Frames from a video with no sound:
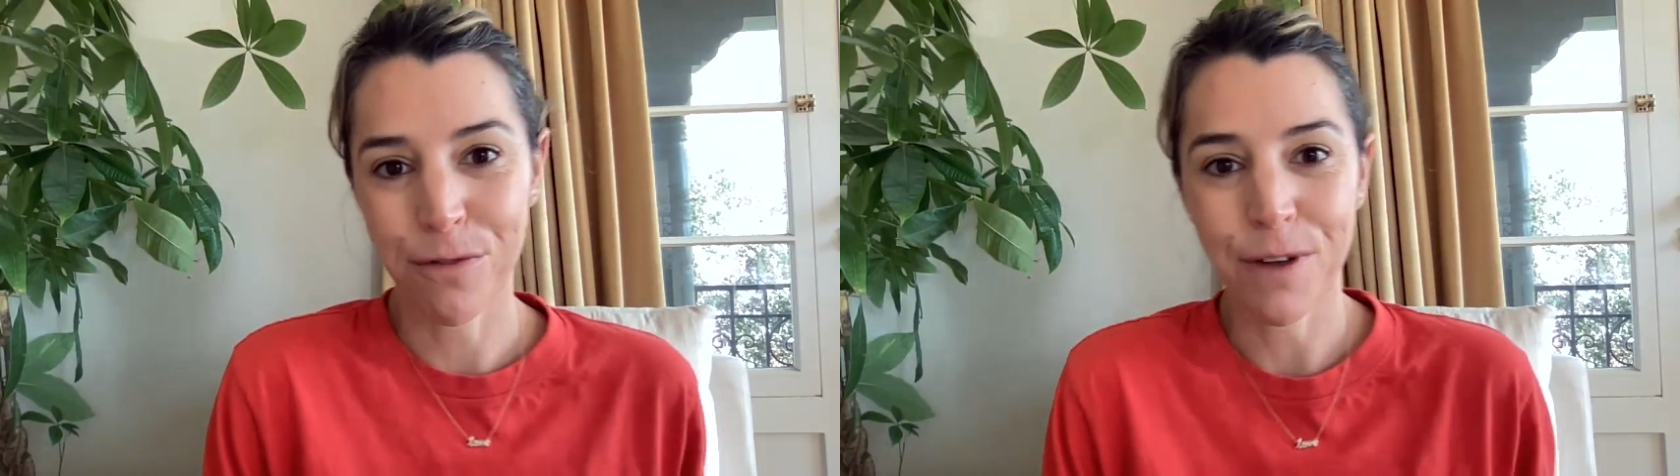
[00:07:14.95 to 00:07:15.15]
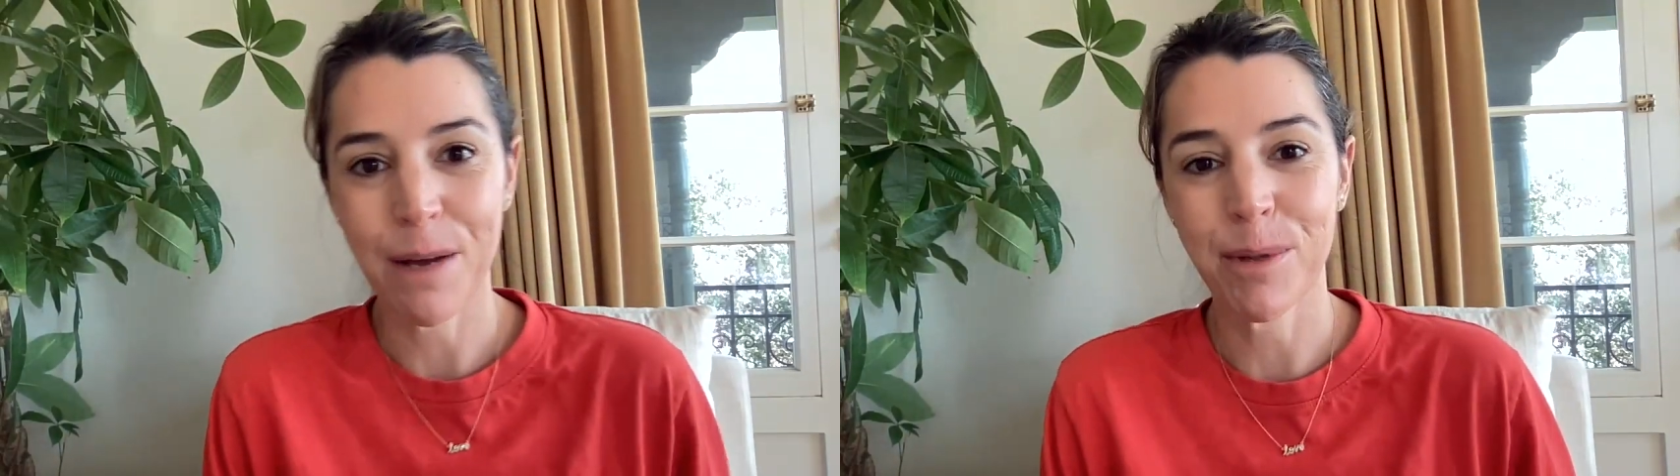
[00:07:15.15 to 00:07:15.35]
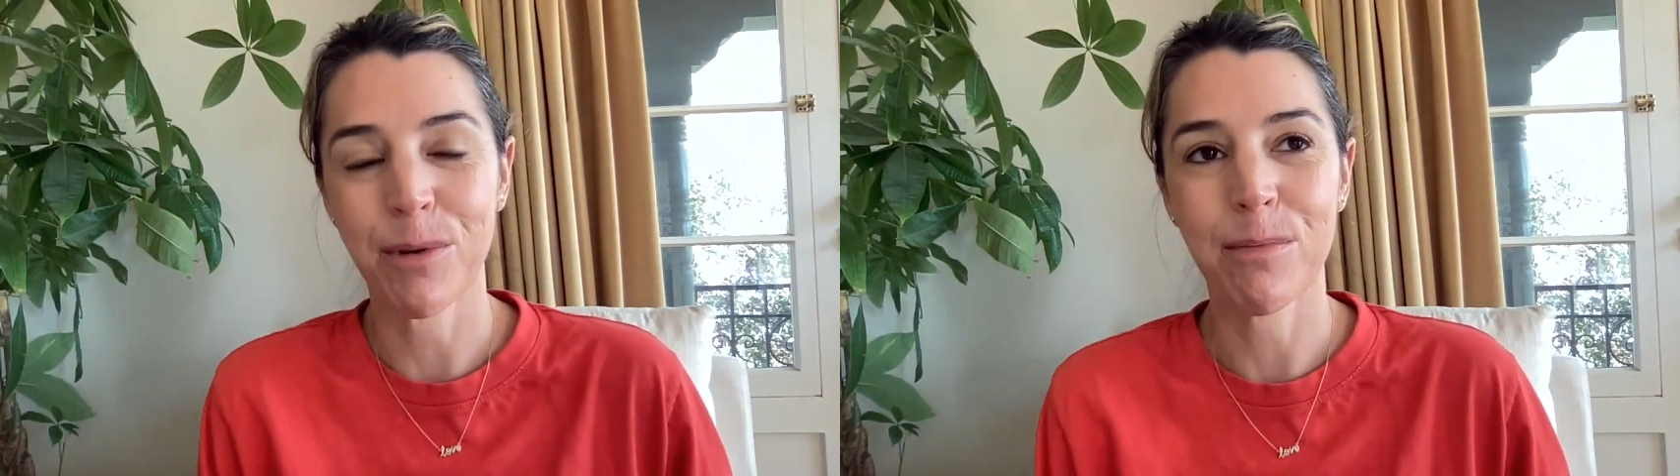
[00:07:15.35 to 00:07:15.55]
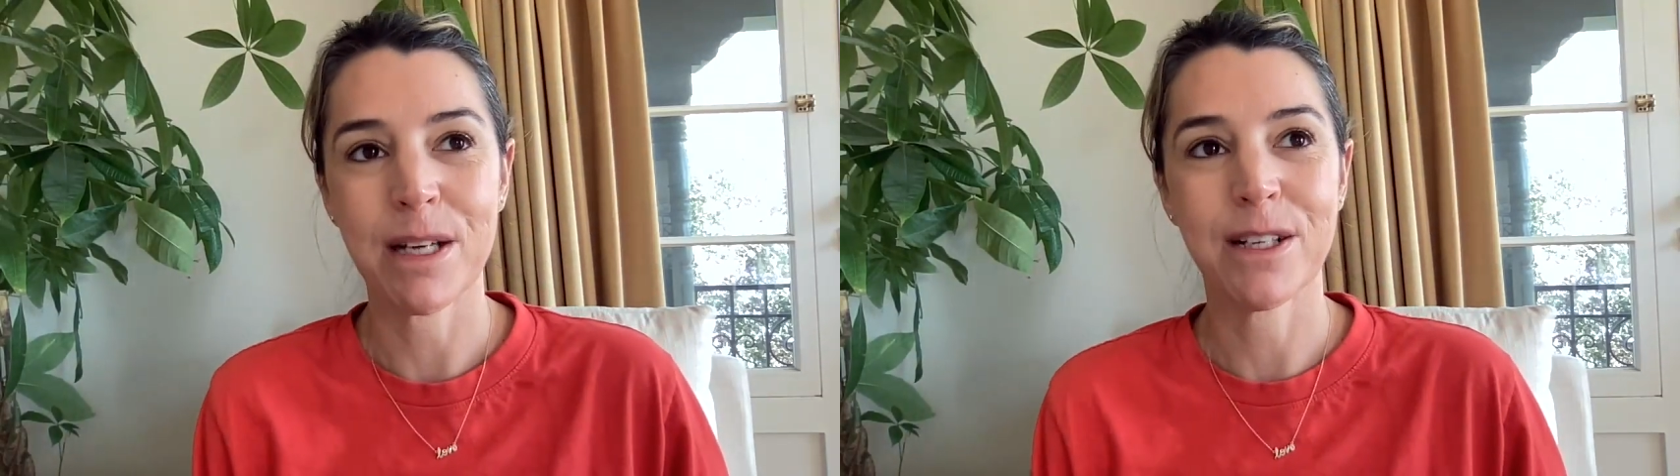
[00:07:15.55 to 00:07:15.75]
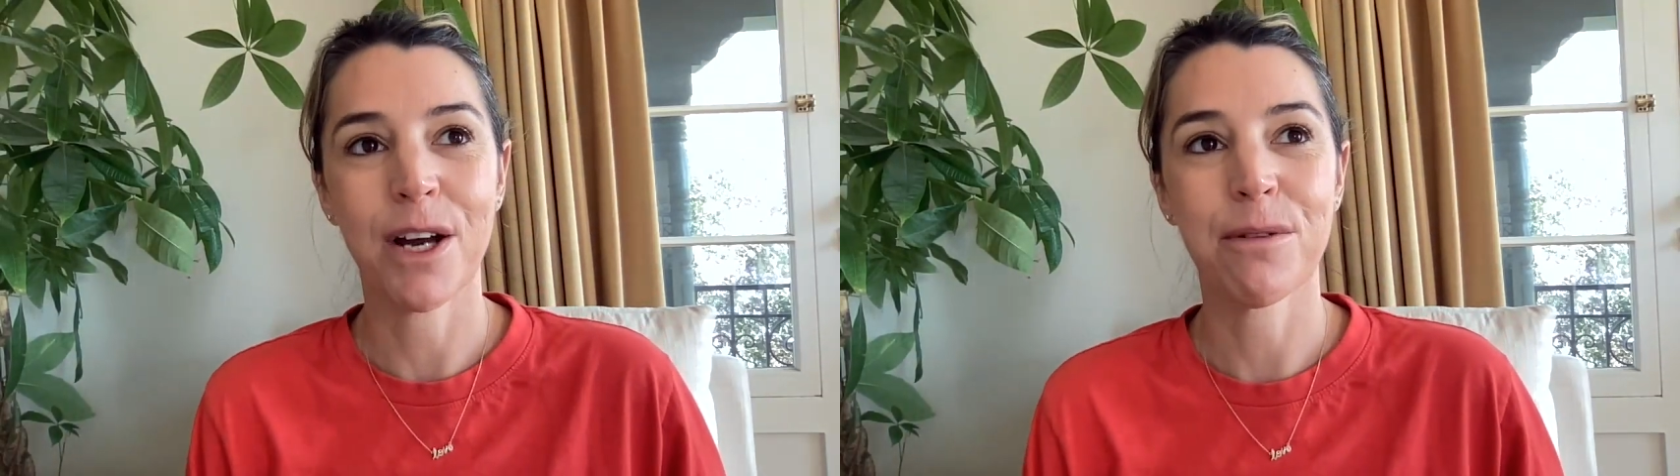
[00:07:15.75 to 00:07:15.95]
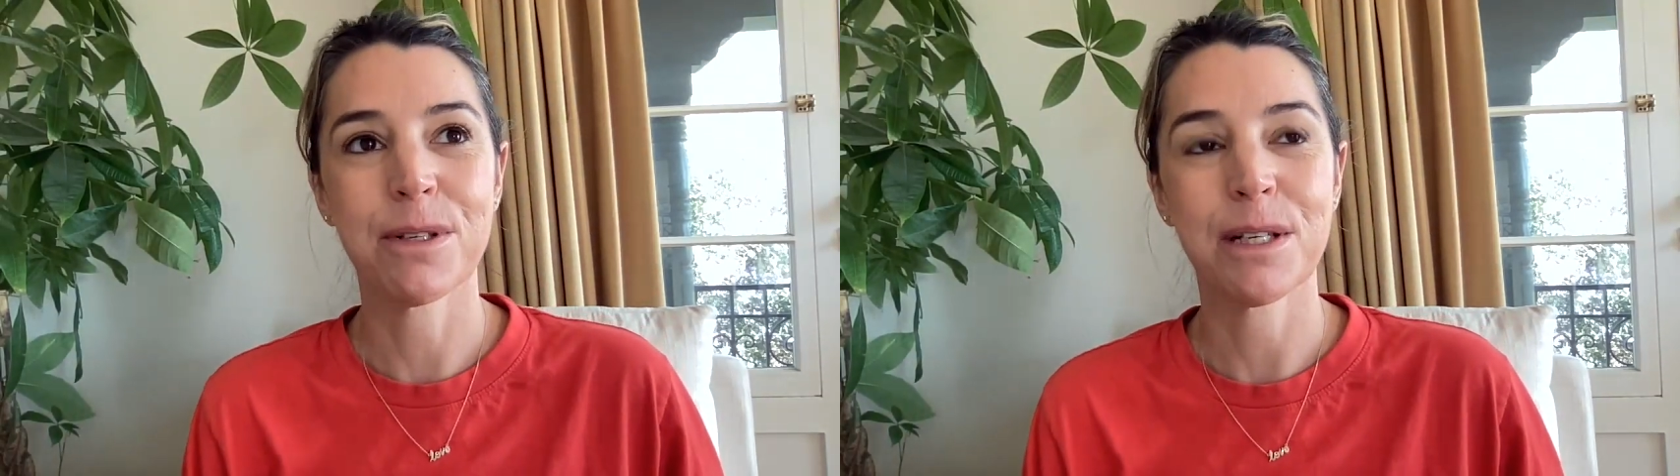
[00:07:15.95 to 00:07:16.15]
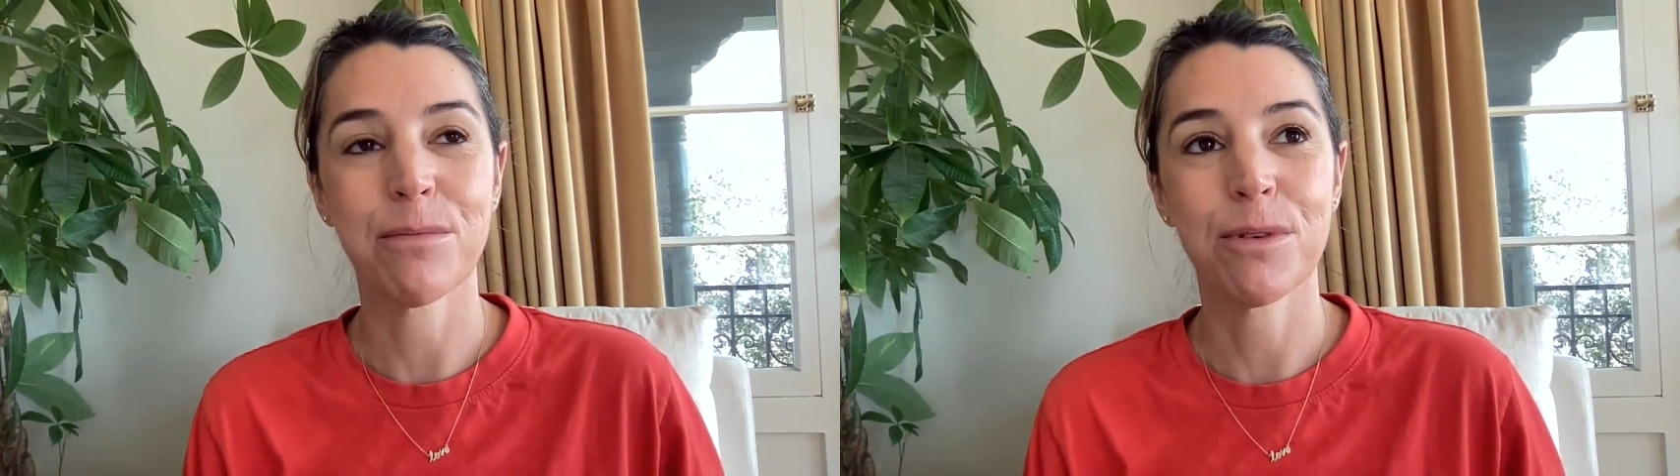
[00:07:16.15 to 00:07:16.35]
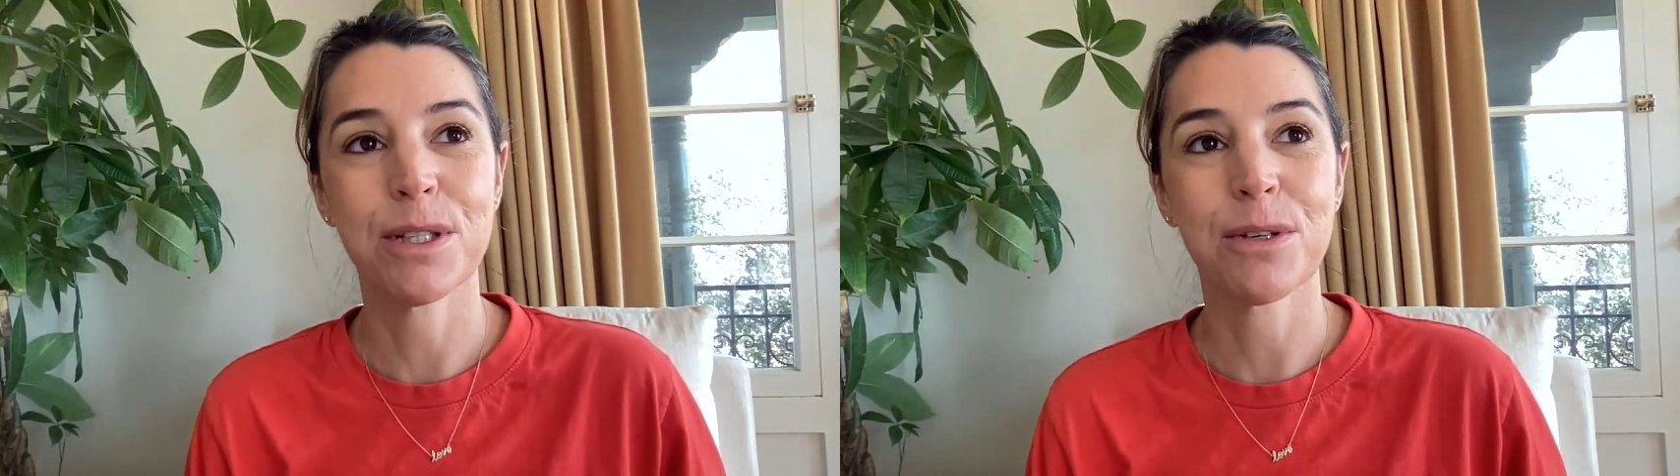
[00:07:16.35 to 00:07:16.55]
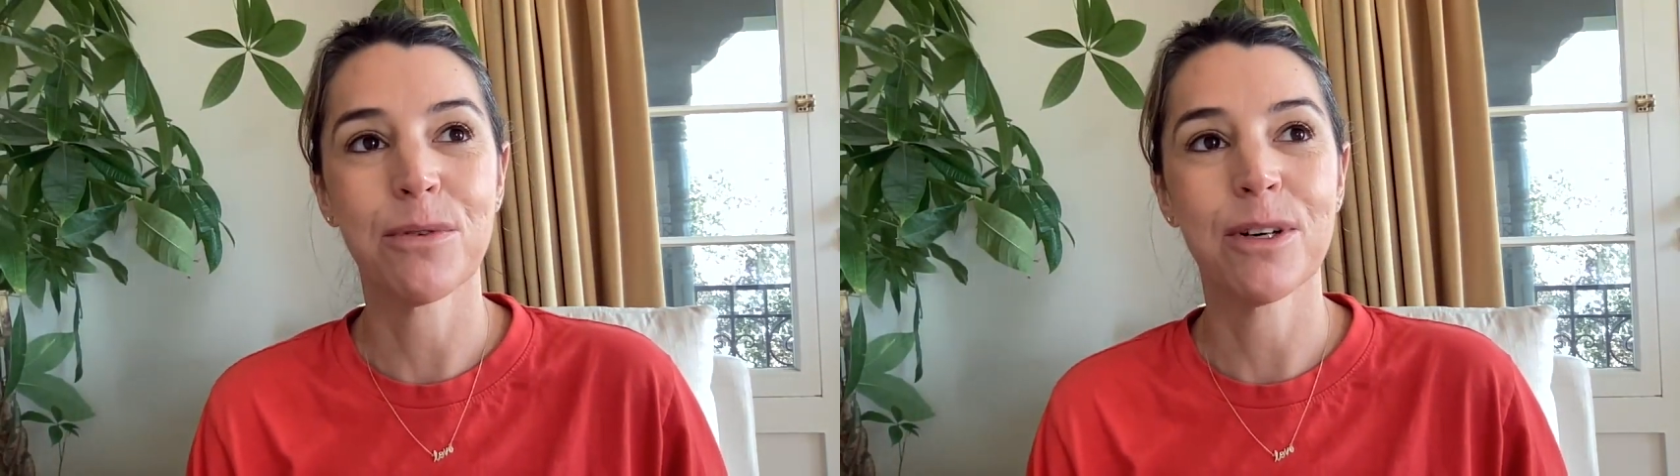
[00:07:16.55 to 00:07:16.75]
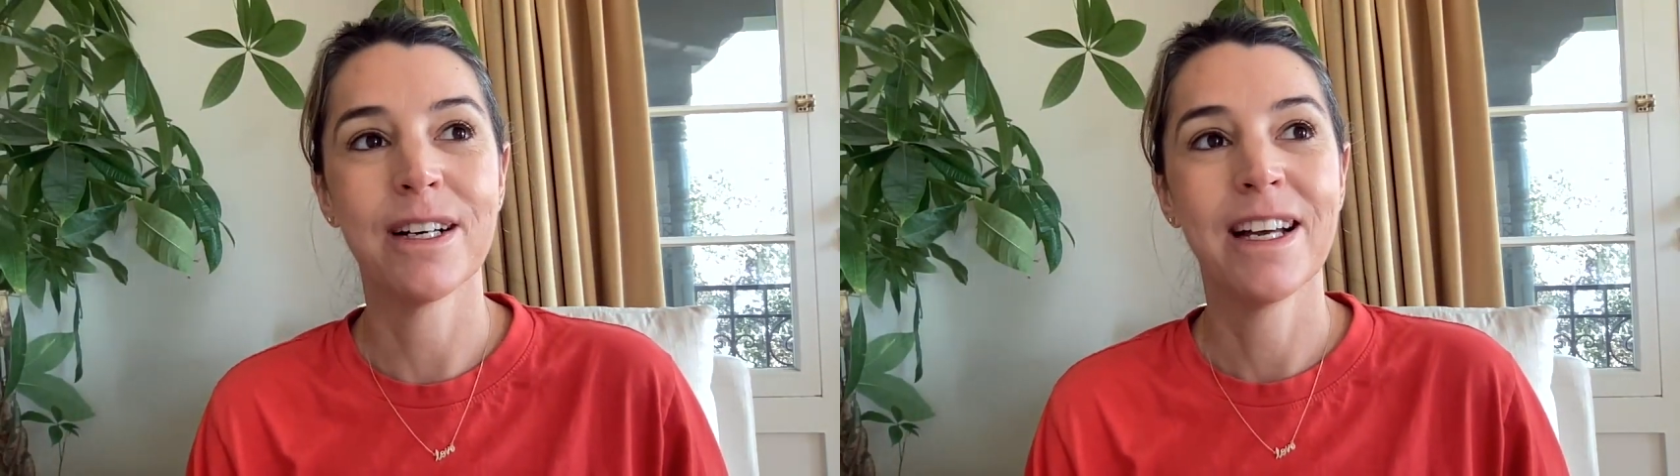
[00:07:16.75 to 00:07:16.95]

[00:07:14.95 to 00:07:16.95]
family when my daughter was in preschool.